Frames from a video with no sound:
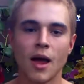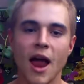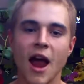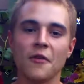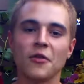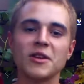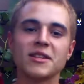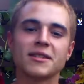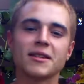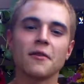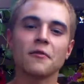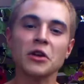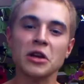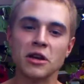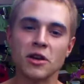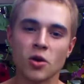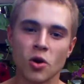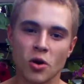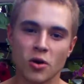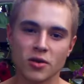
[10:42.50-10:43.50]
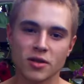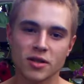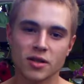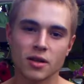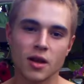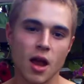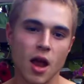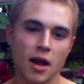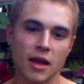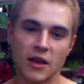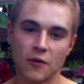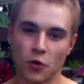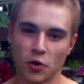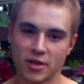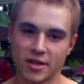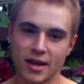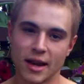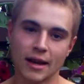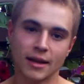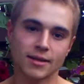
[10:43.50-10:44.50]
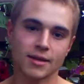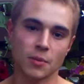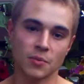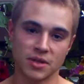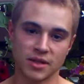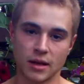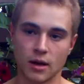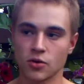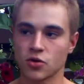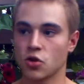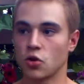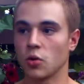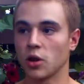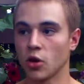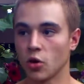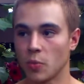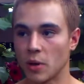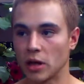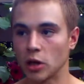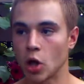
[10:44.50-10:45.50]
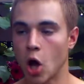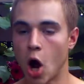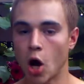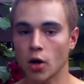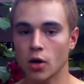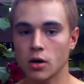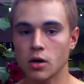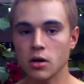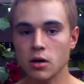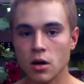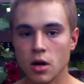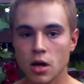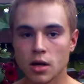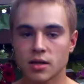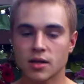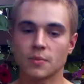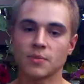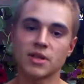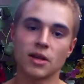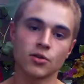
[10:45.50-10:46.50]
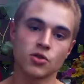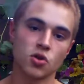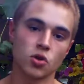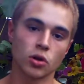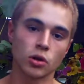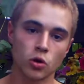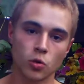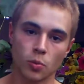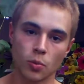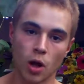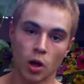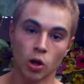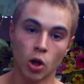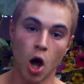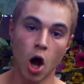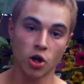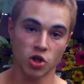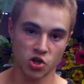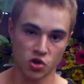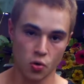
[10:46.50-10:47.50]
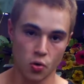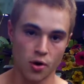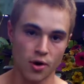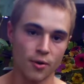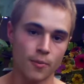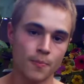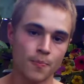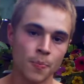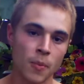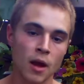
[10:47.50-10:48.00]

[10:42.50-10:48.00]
Every 7 years, give or take, some cells are a little bit longer, some cells are a lot shorter.